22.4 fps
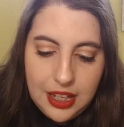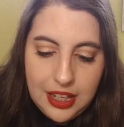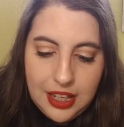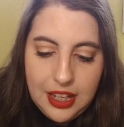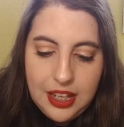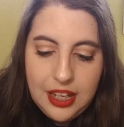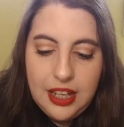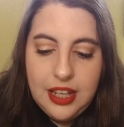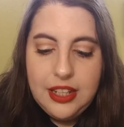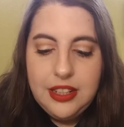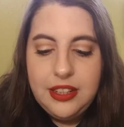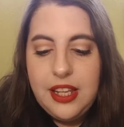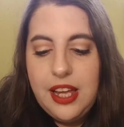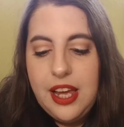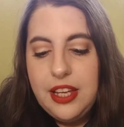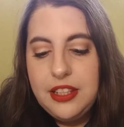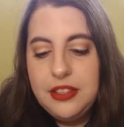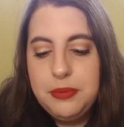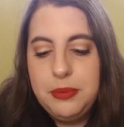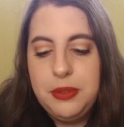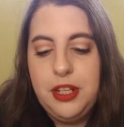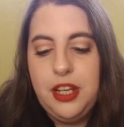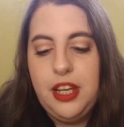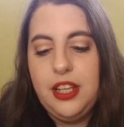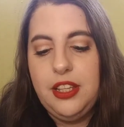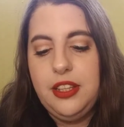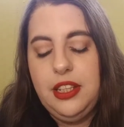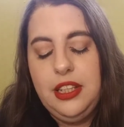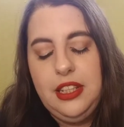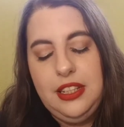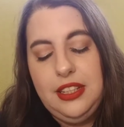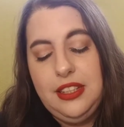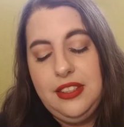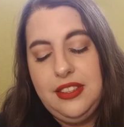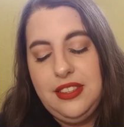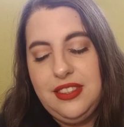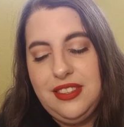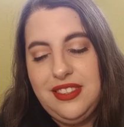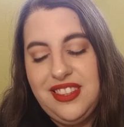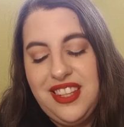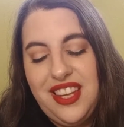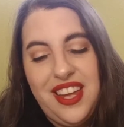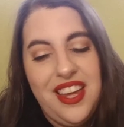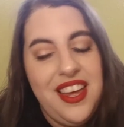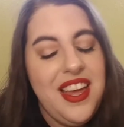And last but not
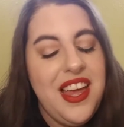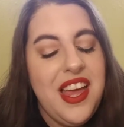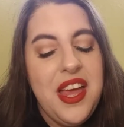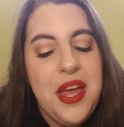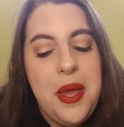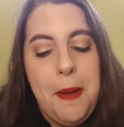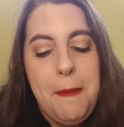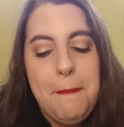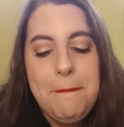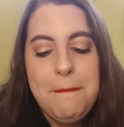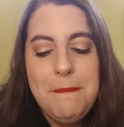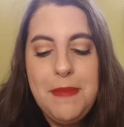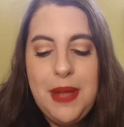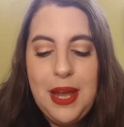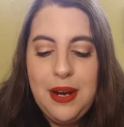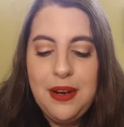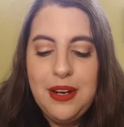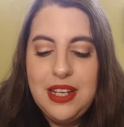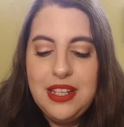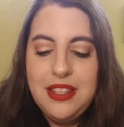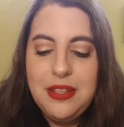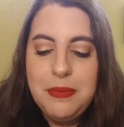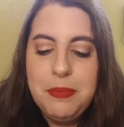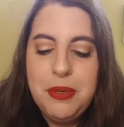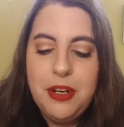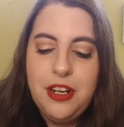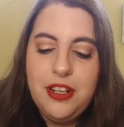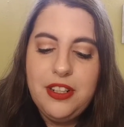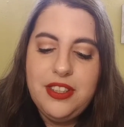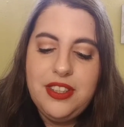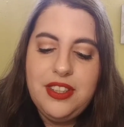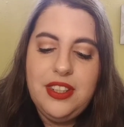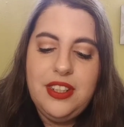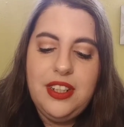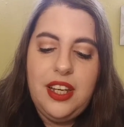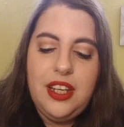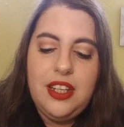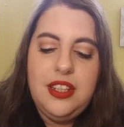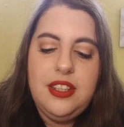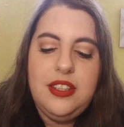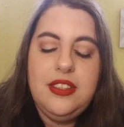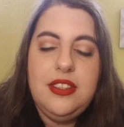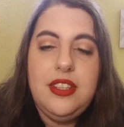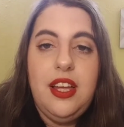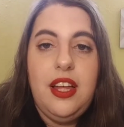least, marry the person I
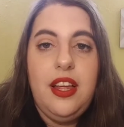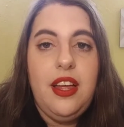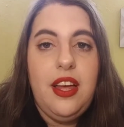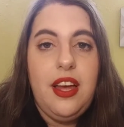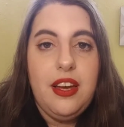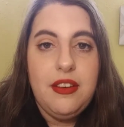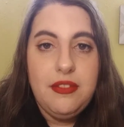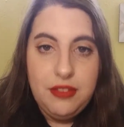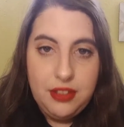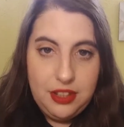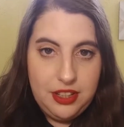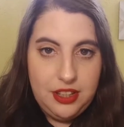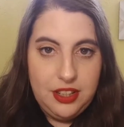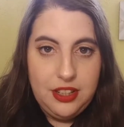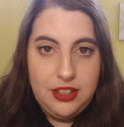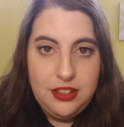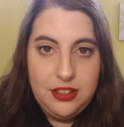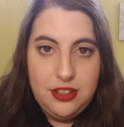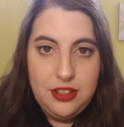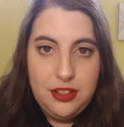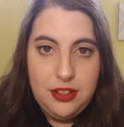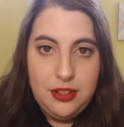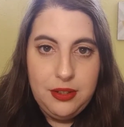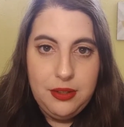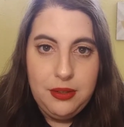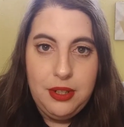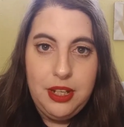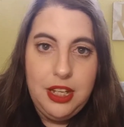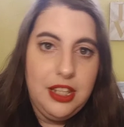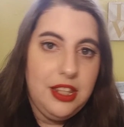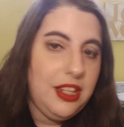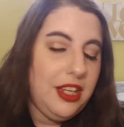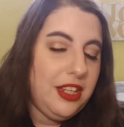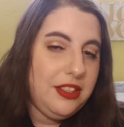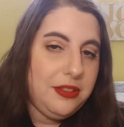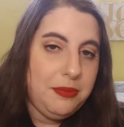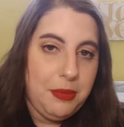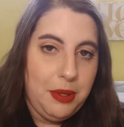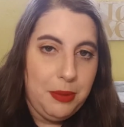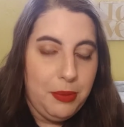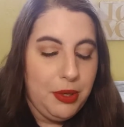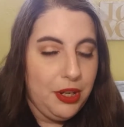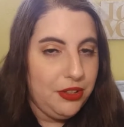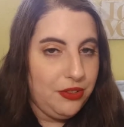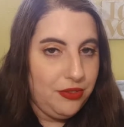can tell everything to, and that's
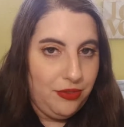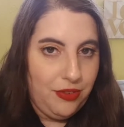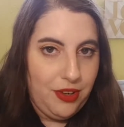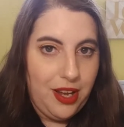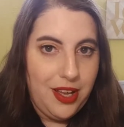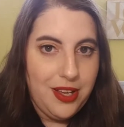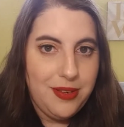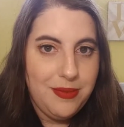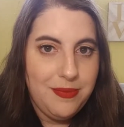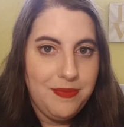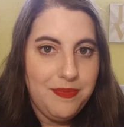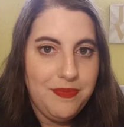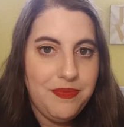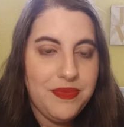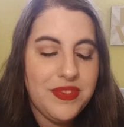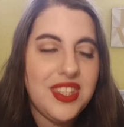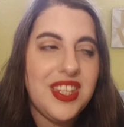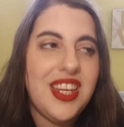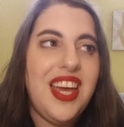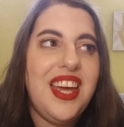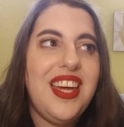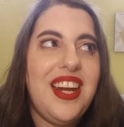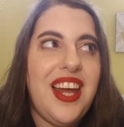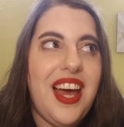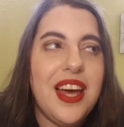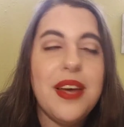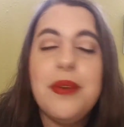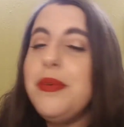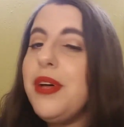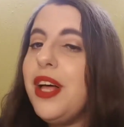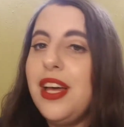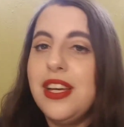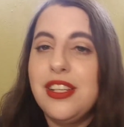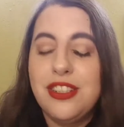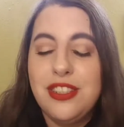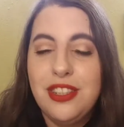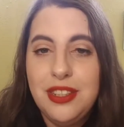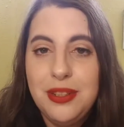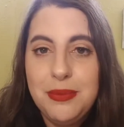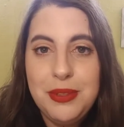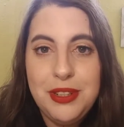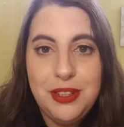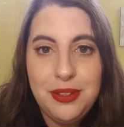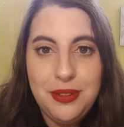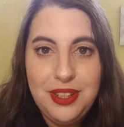my best friend. And I will actually
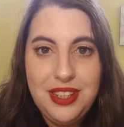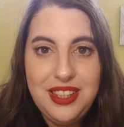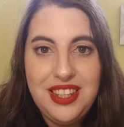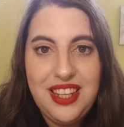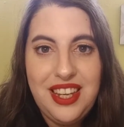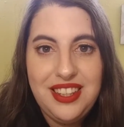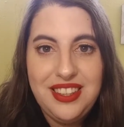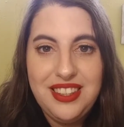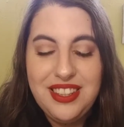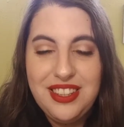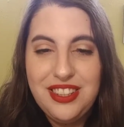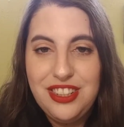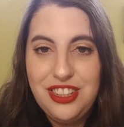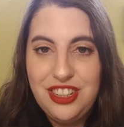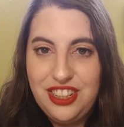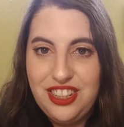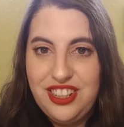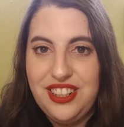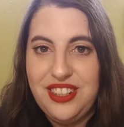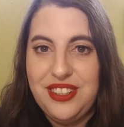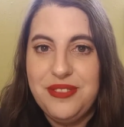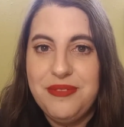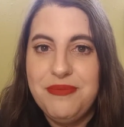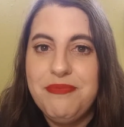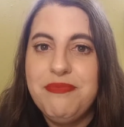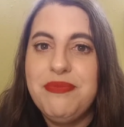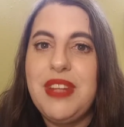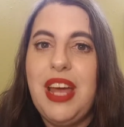be doing that this year.